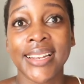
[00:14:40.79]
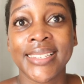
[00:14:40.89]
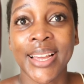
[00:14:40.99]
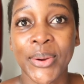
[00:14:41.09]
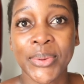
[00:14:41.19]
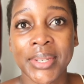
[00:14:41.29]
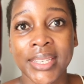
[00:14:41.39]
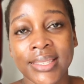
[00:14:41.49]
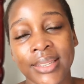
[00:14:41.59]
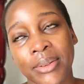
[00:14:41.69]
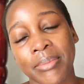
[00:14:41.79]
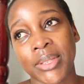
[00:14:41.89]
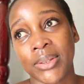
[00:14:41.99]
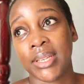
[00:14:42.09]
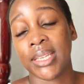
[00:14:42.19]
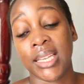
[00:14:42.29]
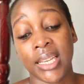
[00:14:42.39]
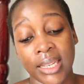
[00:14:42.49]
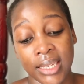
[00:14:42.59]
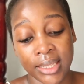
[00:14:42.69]
down instead of me talking
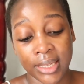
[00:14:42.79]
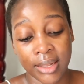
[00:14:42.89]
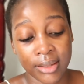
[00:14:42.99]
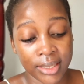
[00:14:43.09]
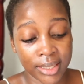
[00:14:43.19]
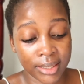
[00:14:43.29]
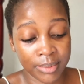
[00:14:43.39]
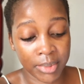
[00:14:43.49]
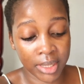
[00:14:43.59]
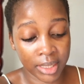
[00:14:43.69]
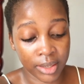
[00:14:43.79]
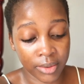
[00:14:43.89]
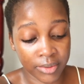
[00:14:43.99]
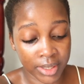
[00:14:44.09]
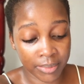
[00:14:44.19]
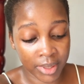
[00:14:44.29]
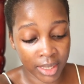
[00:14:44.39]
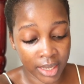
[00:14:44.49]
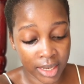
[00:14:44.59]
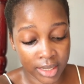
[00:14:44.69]
here, and I'll just be thinking of
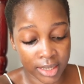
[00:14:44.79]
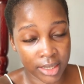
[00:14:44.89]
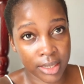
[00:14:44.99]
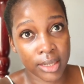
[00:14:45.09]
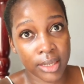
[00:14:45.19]
something and,